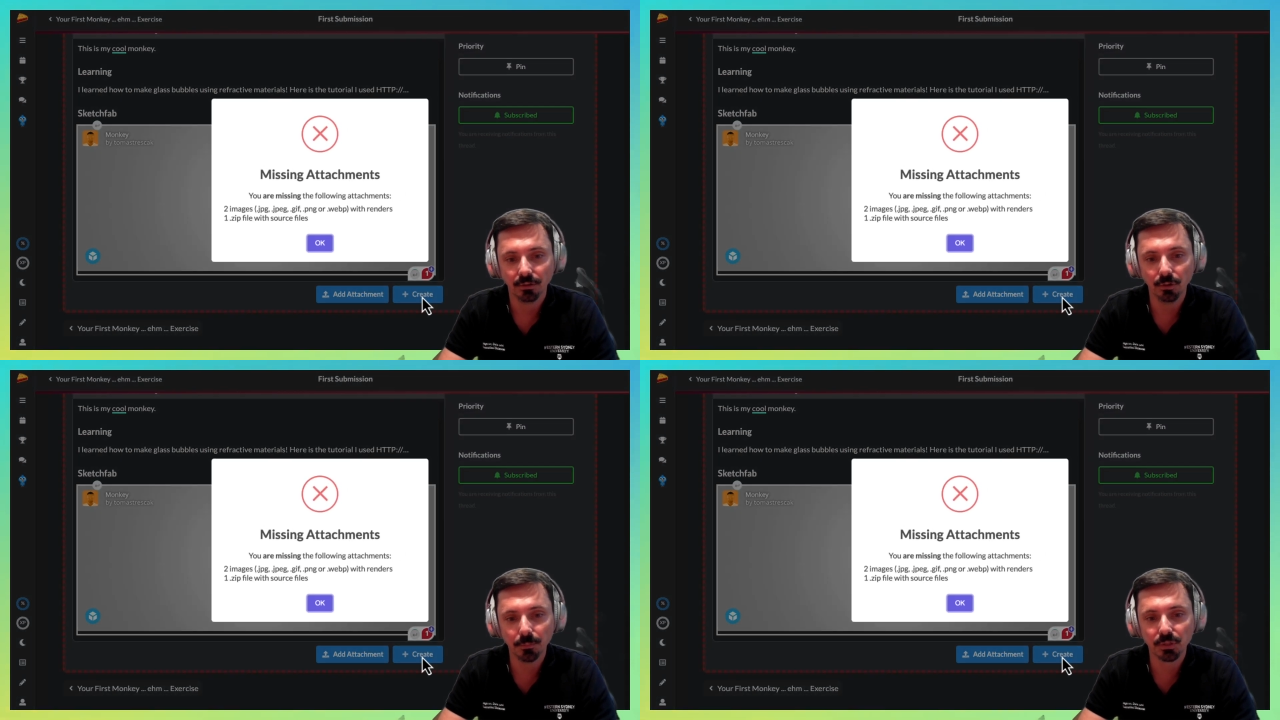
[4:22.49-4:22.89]

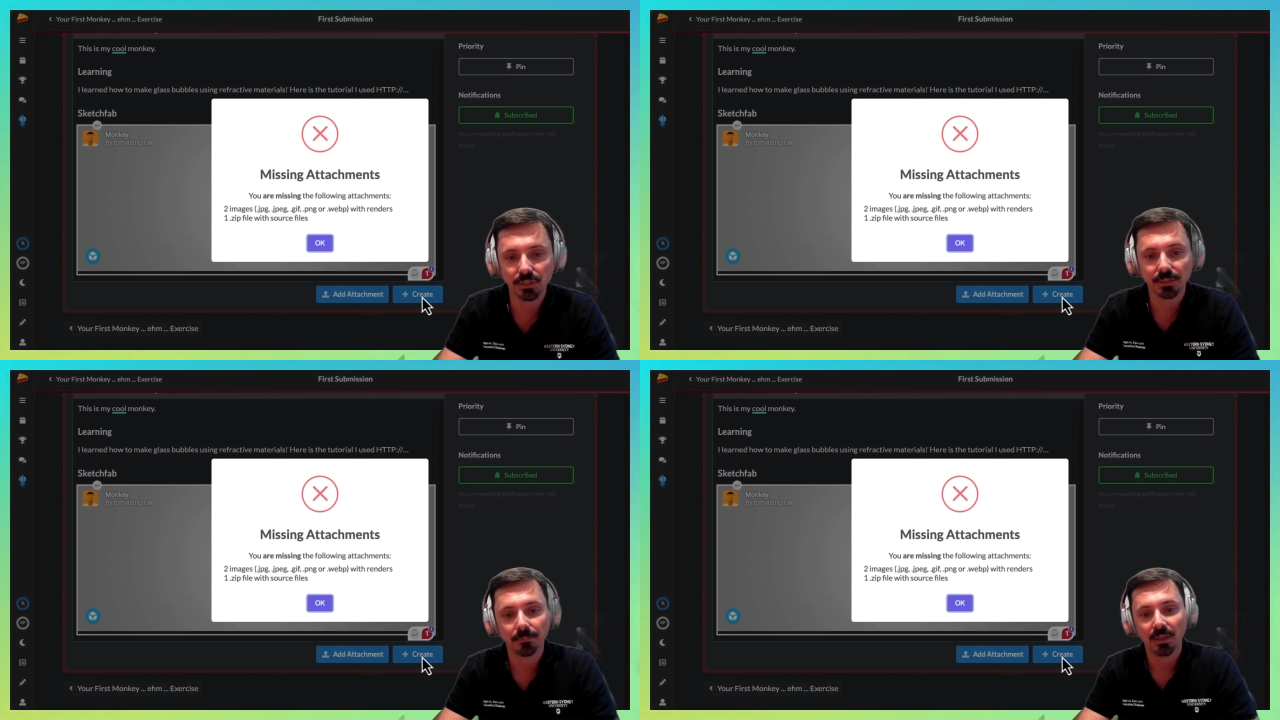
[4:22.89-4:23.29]

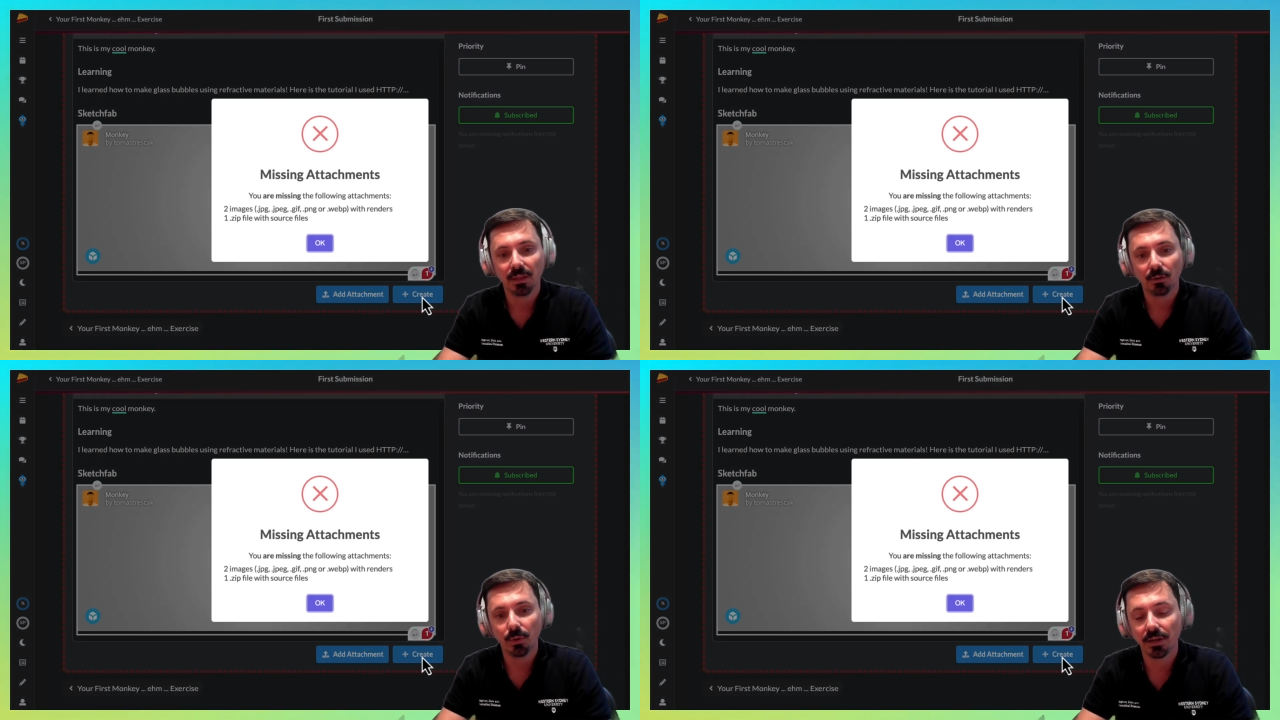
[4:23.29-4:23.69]
Oops,
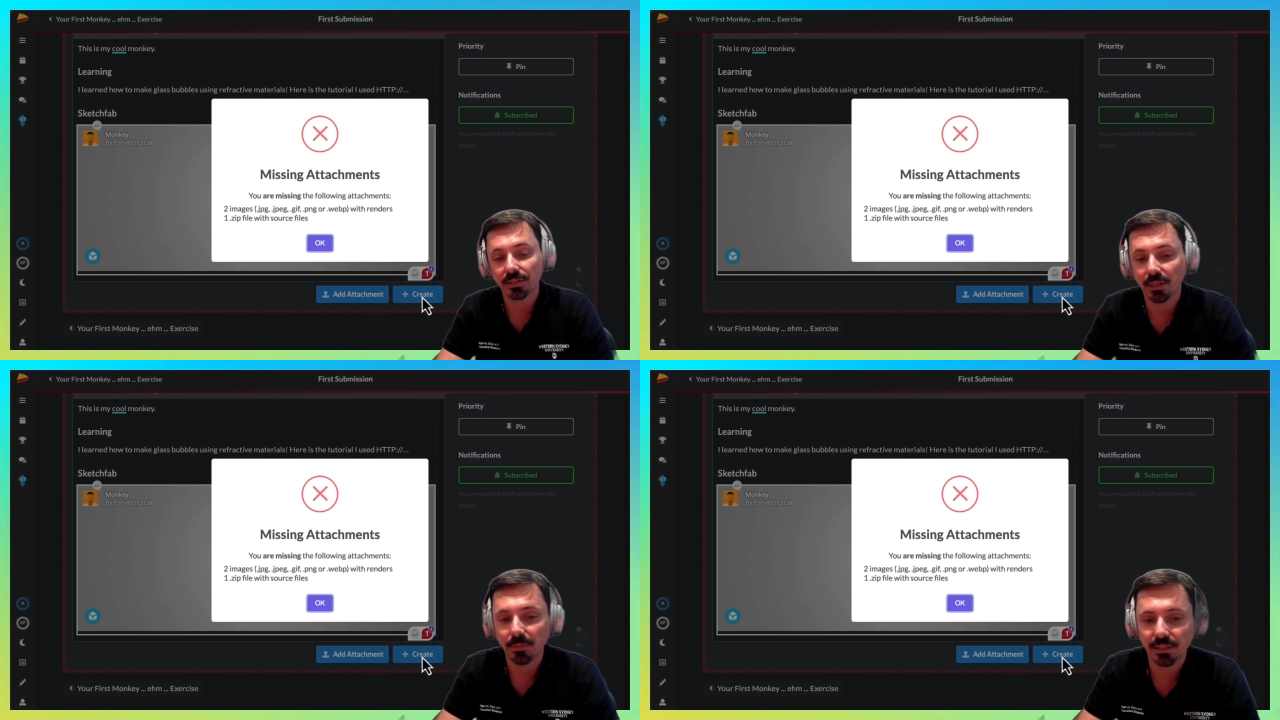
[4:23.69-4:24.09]
we are
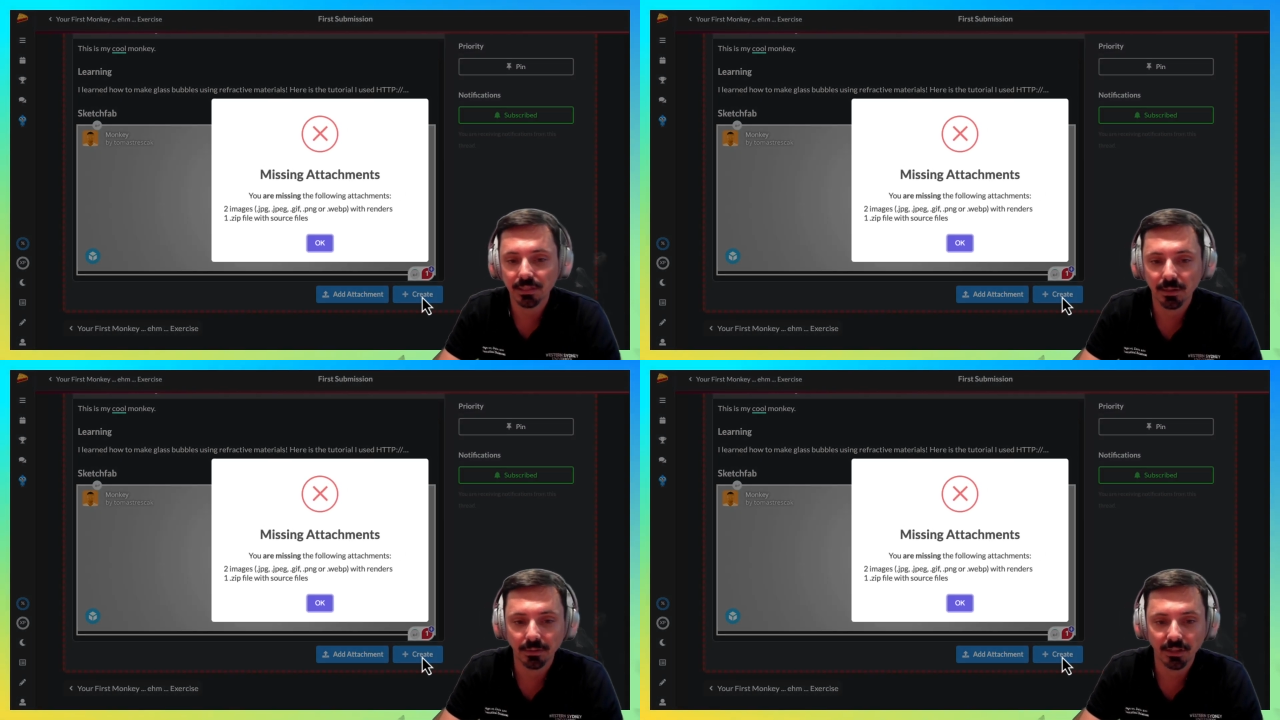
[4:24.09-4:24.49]
still
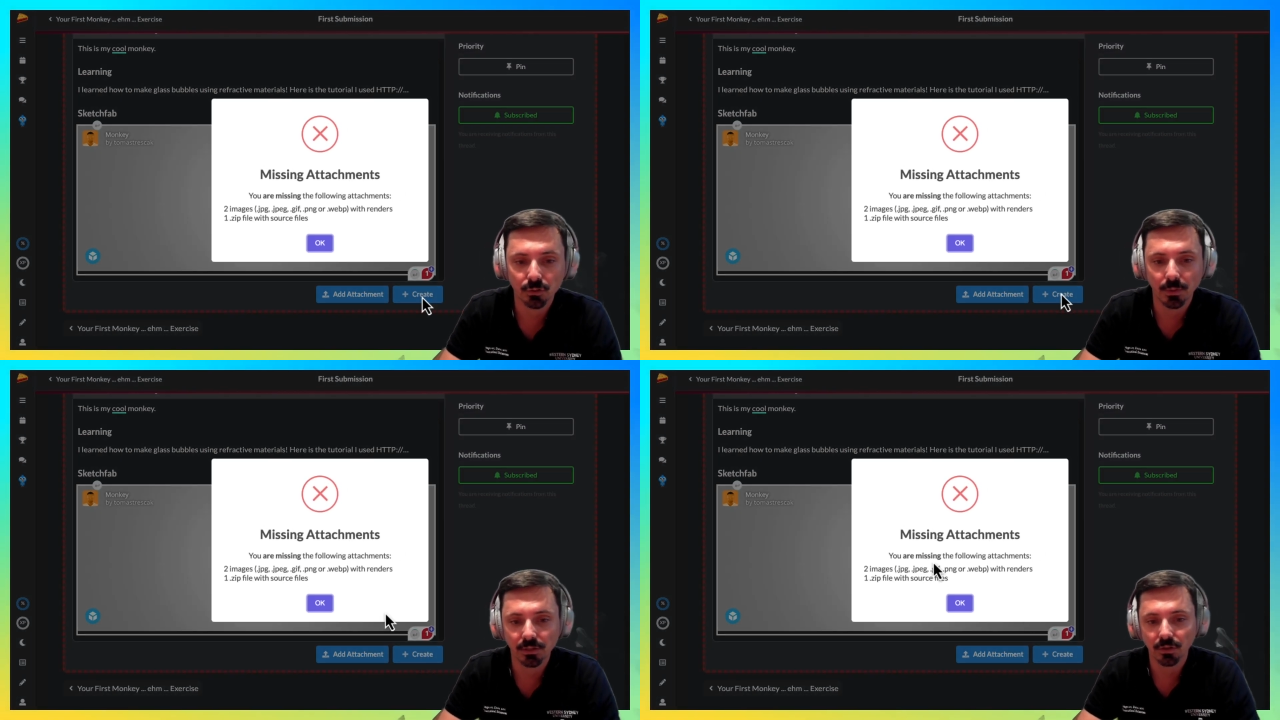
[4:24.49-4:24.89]
missing some
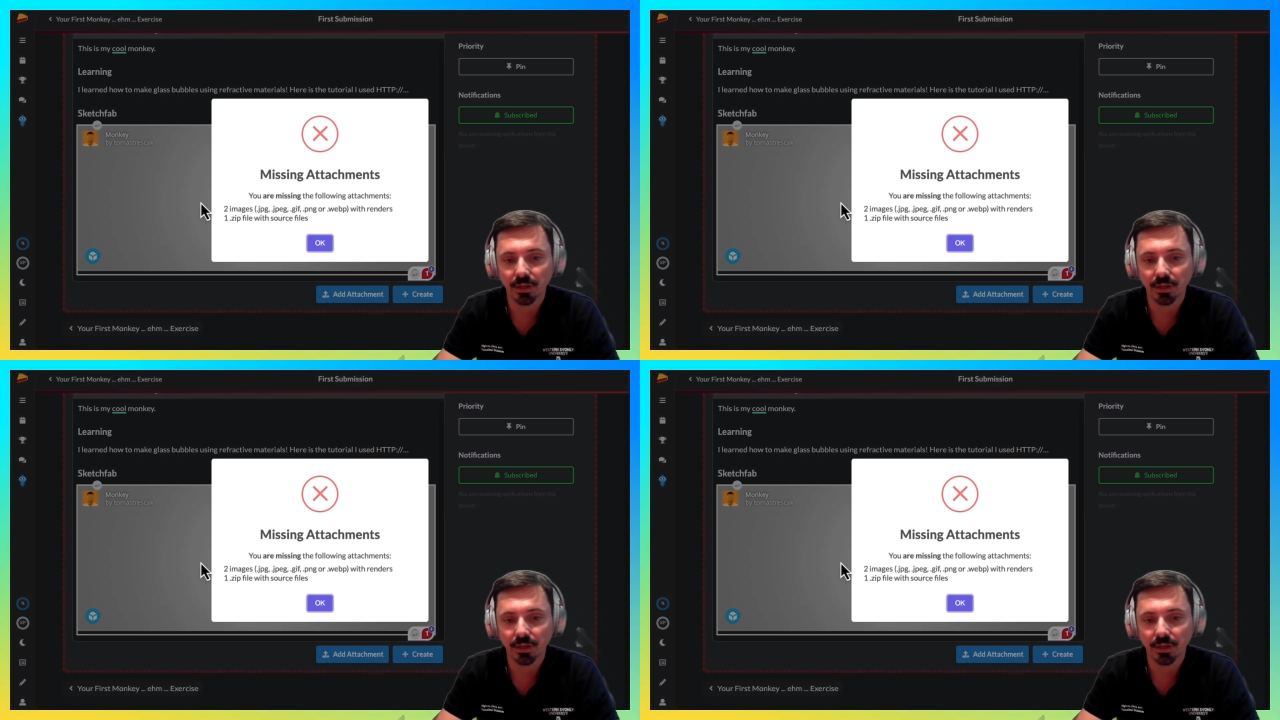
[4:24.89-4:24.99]
attachments.